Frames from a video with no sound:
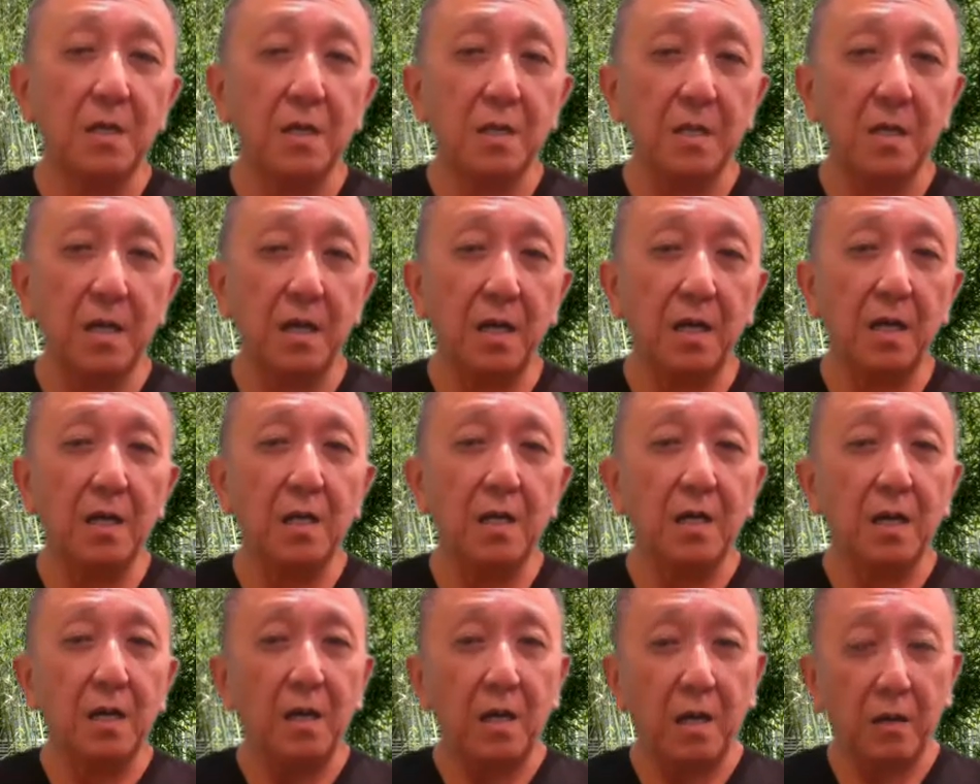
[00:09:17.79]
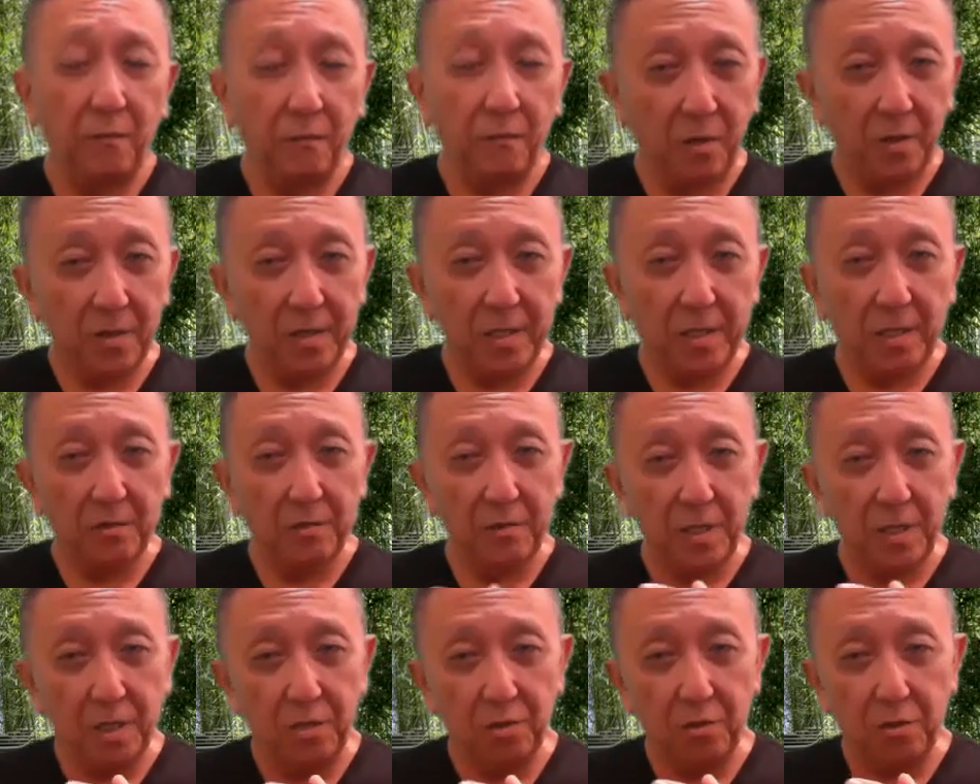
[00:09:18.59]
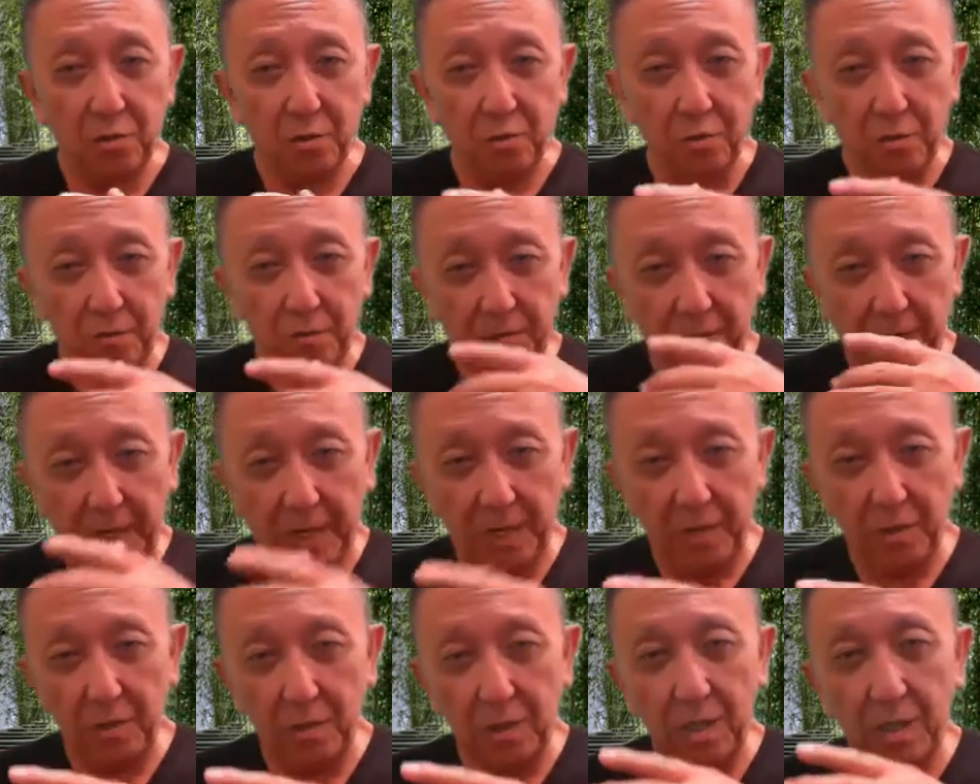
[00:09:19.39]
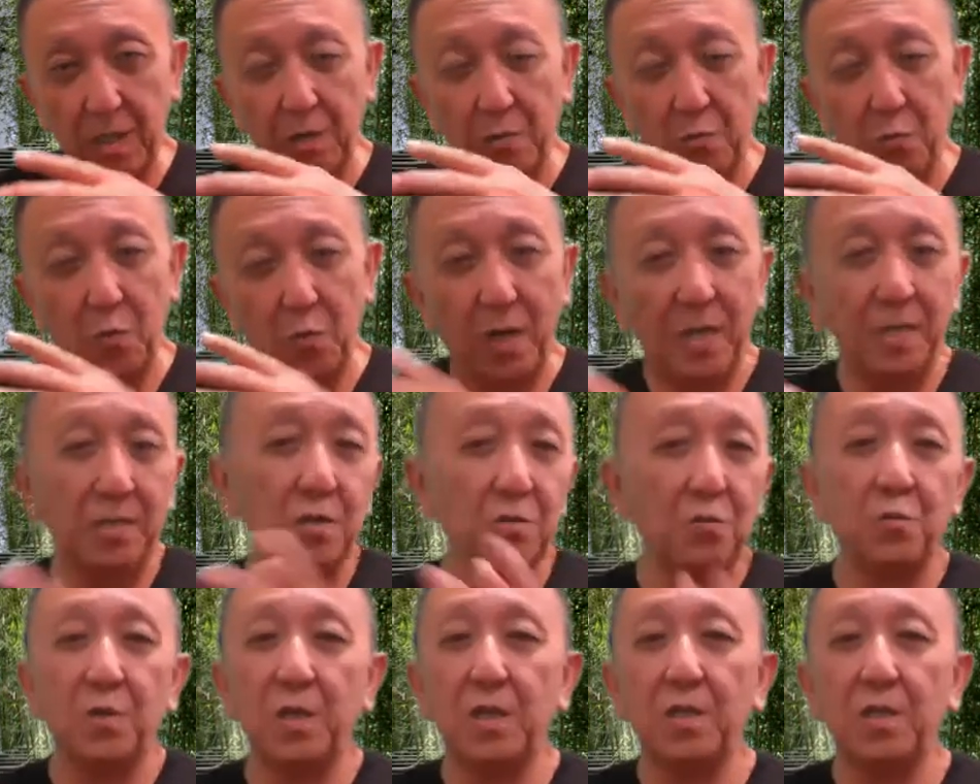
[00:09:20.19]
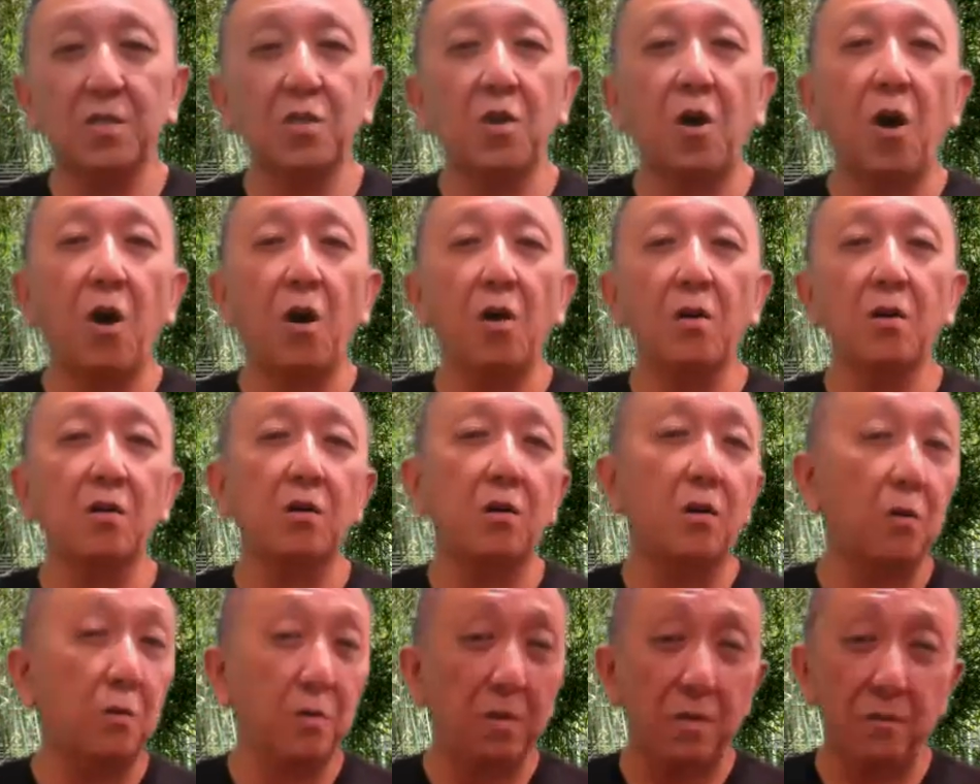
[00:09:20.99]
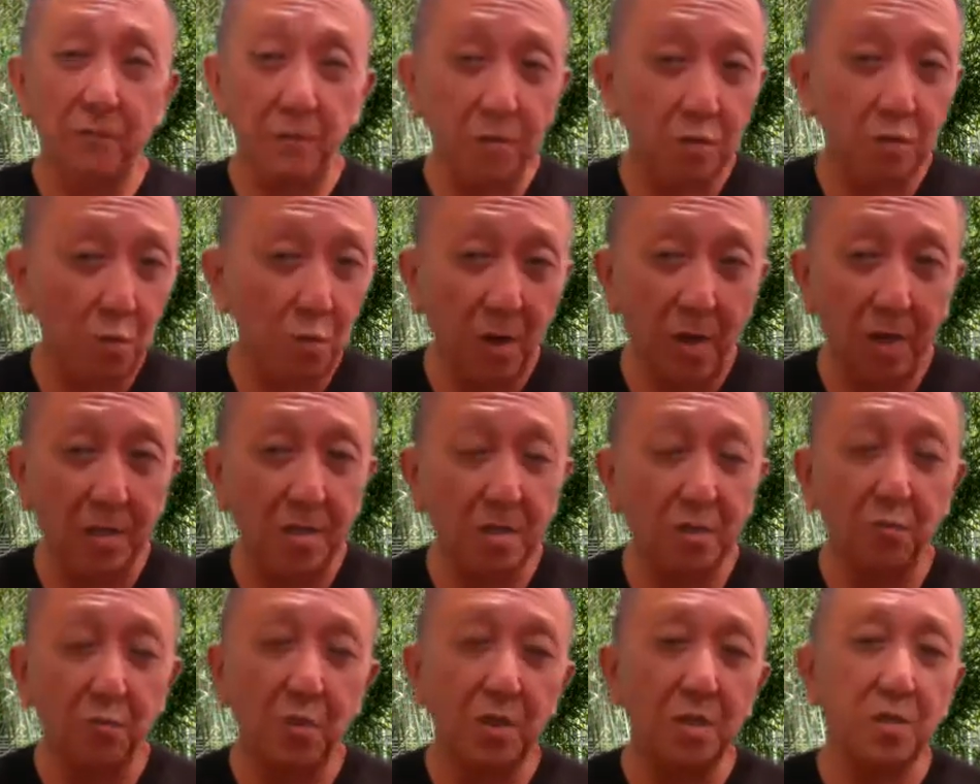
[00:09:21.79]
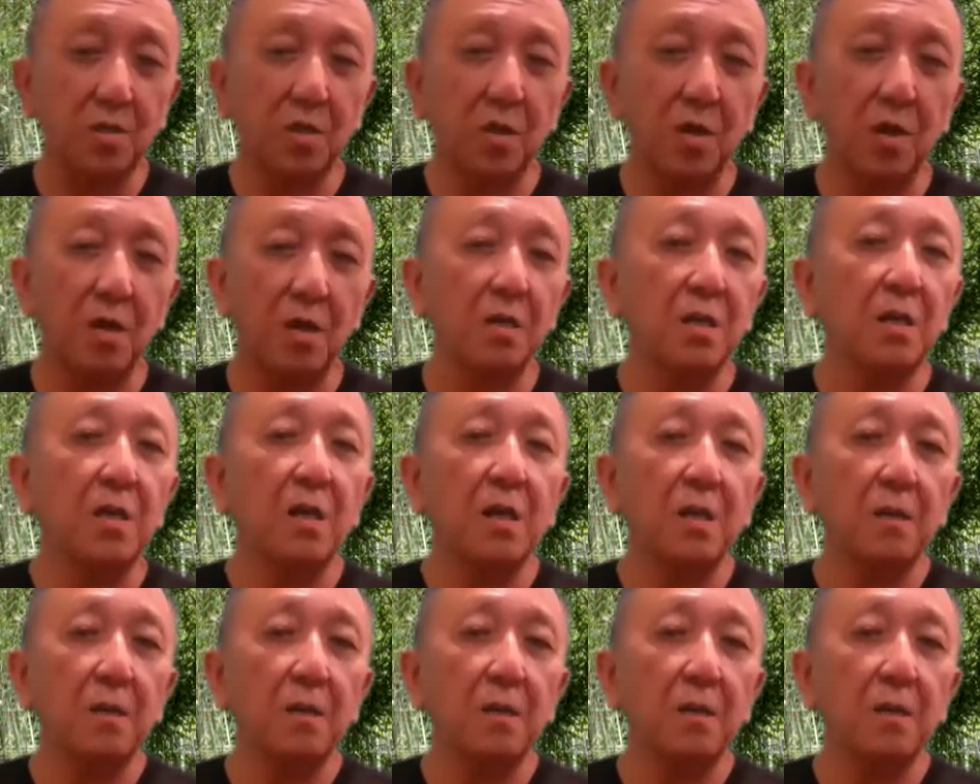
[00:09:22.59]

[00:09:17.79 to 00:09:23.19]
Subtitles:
Yeah, of course, I'll try to do a regular once a week talk or even twice a week talk.